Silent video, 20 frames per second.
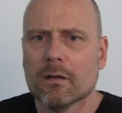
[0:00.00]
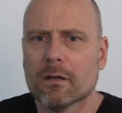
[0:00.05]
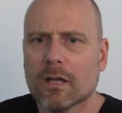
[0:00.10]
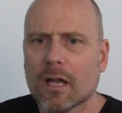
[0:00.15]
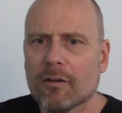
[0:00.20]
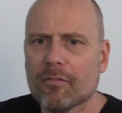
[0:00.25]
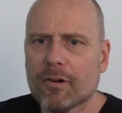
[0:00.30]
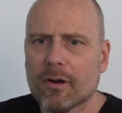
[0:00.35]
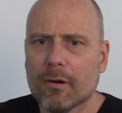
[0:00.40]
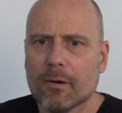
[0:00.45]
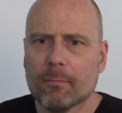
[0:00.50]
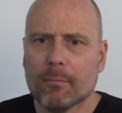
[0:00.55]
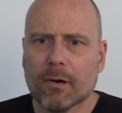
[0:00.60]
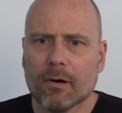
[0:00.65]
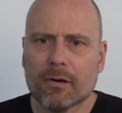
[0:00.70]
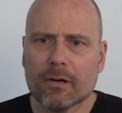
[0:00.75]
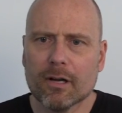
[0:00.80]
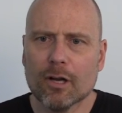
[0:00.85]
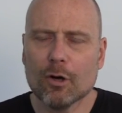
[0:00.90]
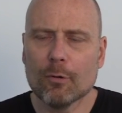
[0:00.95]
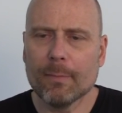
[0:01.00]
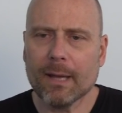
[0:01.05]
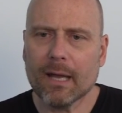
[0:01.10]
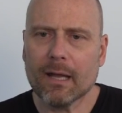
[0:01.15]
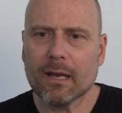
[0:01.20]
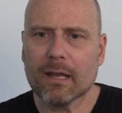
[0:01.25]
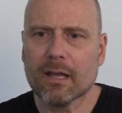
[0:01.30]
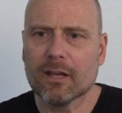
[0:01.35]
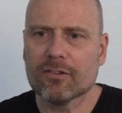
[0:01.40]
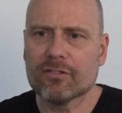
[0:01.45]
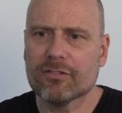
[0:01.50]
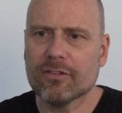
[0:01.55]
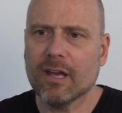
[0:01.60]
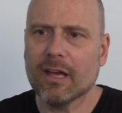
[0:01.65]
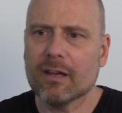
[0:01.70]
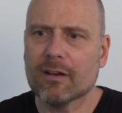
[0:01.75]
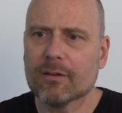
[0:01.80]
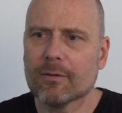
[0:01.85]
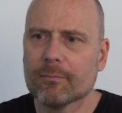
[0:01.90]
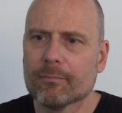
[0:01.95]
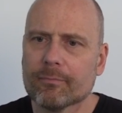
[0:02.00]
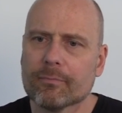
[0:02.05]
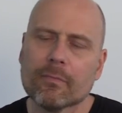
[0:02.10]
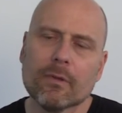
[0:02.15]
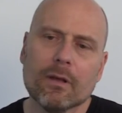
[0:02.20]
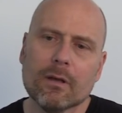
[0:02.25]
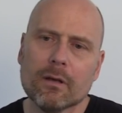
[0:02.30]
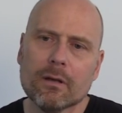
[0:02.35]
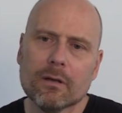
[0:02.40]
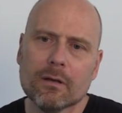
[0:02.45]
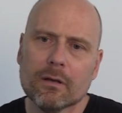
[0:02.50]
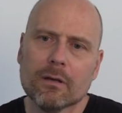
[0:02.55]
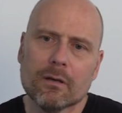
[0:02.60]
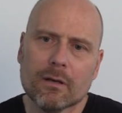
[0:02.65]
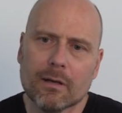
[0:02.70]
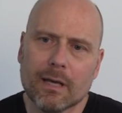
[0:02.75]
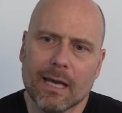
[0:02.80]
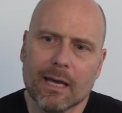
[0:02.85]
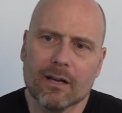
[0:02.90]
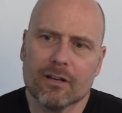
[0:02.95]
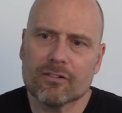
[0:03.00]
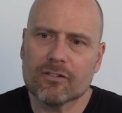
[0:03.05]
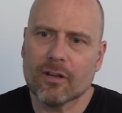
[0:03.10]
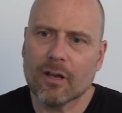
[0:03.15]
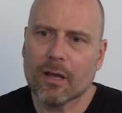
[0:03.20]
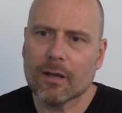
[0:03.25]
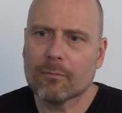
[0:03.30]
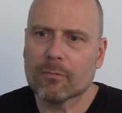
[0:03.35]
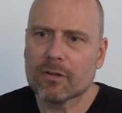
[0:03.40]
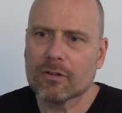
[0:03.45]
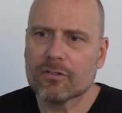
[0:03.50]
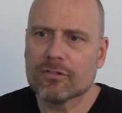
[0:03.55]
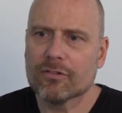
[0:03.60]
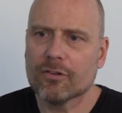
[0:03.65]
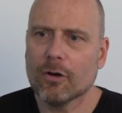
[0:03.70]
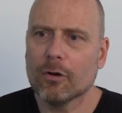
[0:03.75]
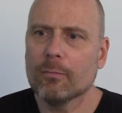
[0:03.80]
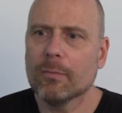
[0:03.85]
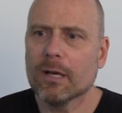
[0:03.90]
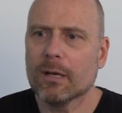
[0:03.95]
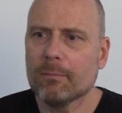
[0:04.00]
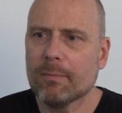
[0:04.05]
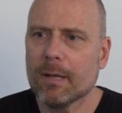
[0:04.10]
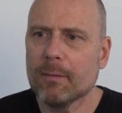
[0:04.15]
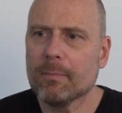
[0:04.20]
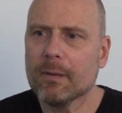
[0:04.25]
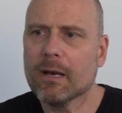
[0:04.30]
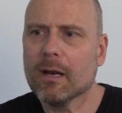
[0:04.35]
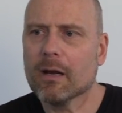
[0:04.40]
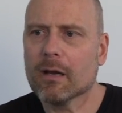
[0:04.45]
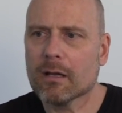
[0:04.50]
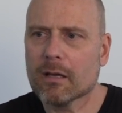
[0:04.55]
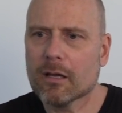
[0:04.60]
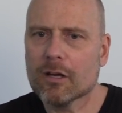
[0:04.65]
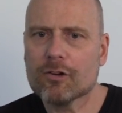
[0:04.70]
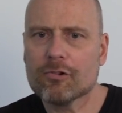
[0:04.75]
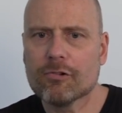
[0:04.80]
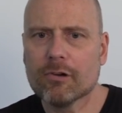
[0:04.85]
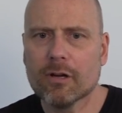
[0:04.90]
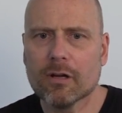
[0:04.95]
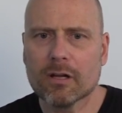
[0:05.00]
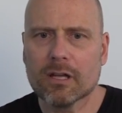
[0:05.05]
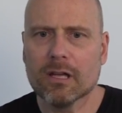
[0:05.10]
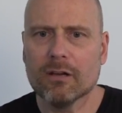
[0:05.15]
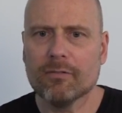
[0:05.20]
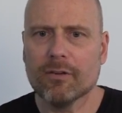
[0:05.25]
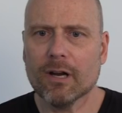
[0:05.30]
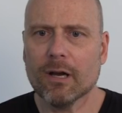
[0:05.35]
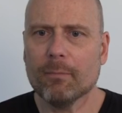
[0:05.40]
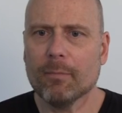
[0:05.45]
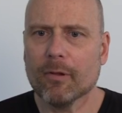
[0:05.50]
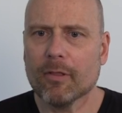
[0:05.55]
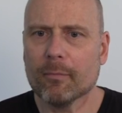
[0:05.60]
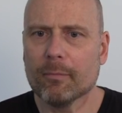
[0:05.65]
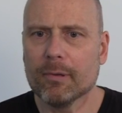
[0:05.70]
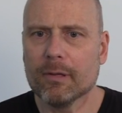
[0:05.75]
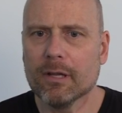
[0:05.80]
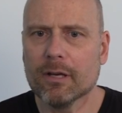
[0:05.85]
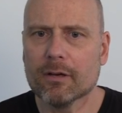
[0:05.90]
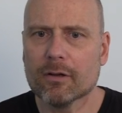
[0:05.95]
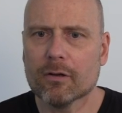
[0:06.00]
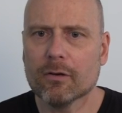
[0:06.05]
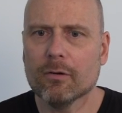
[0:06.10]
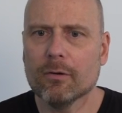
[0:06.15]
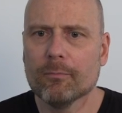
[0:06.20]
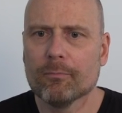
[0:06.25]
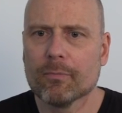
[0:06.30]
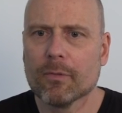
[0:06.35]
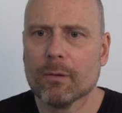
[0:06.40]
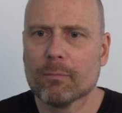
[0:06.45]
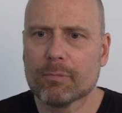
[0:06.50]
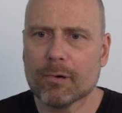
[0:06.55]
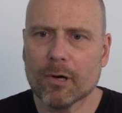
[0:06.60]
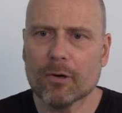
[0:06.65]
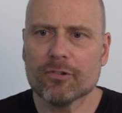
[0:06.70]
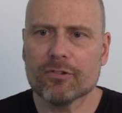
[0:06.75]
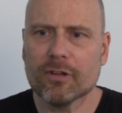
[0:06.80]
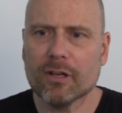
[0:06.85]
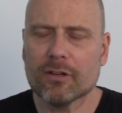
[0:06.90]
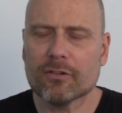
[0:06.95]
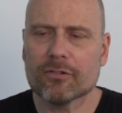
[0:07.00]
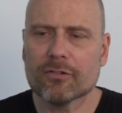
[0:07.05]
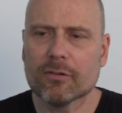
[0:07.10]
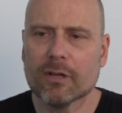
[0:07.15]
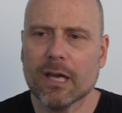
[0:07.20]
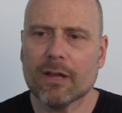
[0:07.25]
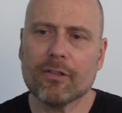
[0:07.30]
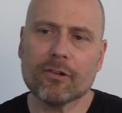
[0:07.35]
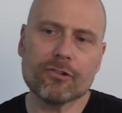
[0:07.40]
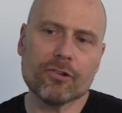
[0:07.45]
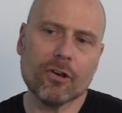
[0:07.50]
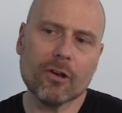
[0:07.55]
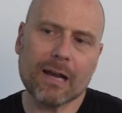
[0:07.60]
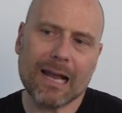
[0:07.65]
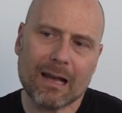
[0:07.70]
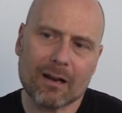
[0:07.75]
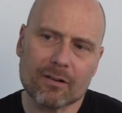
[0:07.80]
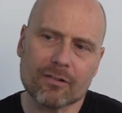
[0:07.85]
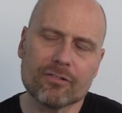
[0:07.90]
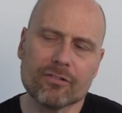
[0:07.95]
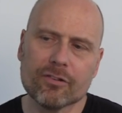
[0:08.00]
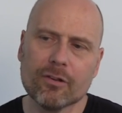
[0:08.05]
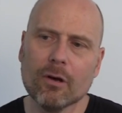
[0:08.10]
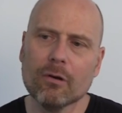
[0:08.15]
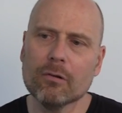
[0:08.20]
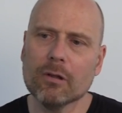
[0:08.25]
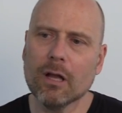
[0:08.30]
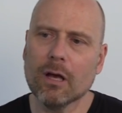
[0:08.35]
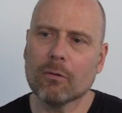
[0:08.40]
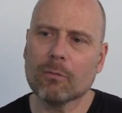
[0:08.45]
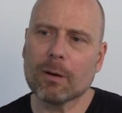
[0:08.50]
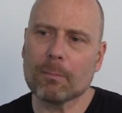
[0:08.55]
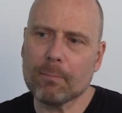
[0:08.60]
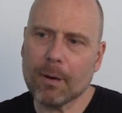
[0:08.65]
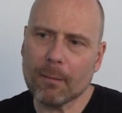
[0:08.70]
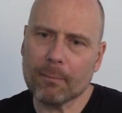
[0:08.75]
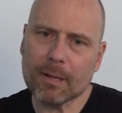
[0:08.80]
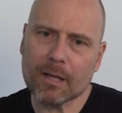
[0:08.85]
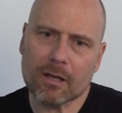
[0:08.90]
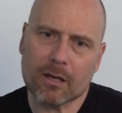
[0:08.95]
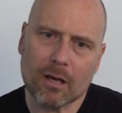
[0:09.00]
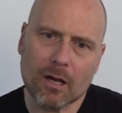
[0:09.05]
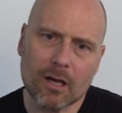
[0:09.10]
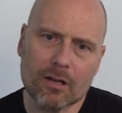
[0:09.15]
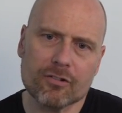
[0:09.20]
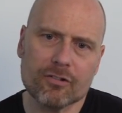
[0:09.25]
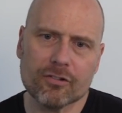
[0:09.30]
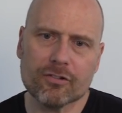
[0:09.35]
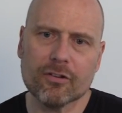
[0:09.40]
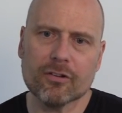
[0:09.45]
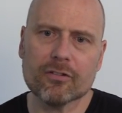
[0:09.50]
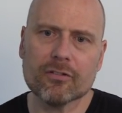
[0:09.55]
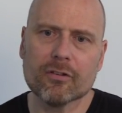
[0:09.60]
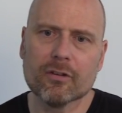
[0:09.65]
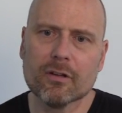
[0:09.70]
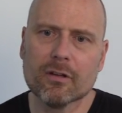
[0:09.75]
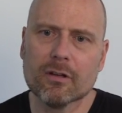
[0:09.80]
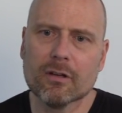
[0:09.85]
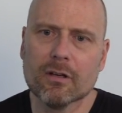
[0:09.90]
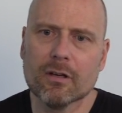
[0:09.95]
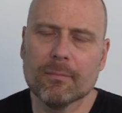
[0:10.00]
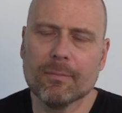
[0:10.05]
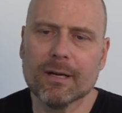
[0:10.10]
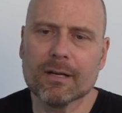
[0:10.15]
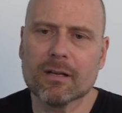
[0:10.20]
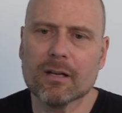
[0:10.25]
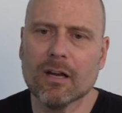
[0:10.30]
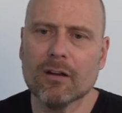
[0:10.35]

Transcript: Governor Martin O'Malley has said, at a time when so many people in our country are giving up on the political process and the turnout is so low, when public consciousness about